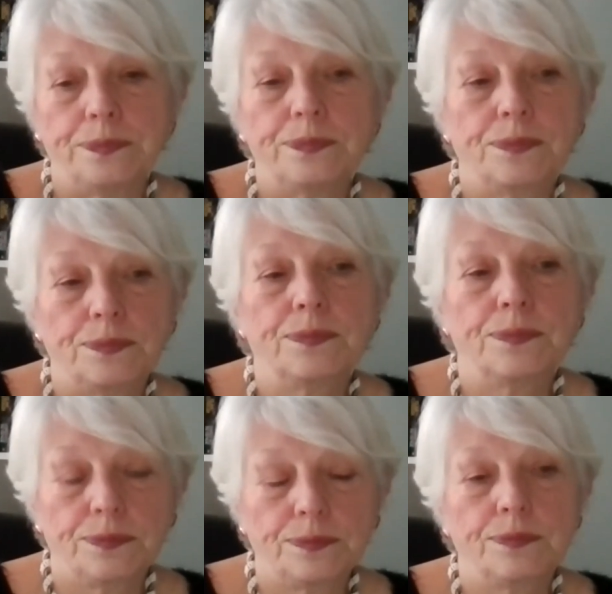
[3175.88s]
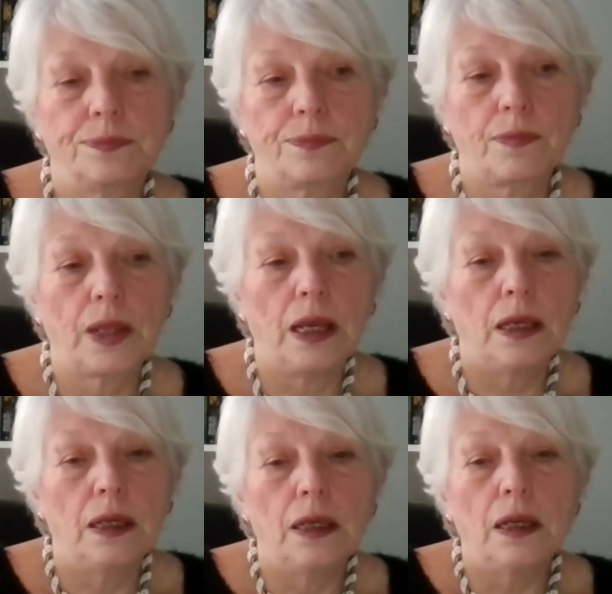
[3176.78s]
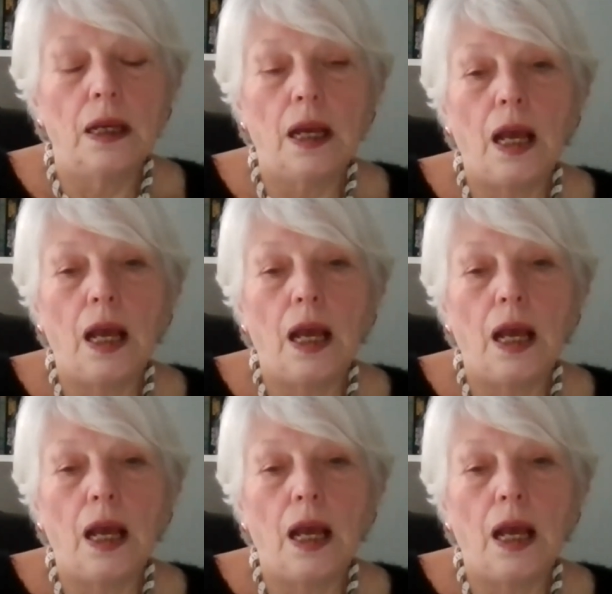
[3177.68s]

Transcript: Sorry to be rude about it, but I mean, it's,